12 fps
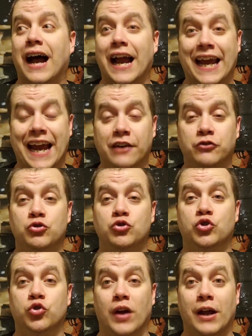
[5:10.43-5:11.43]
I had to
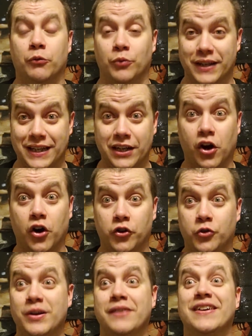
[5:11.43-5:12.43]
try really hard
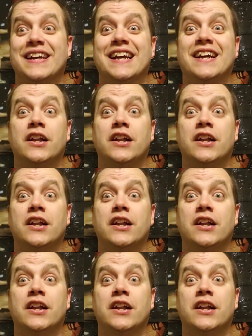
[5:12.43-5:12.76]
to even get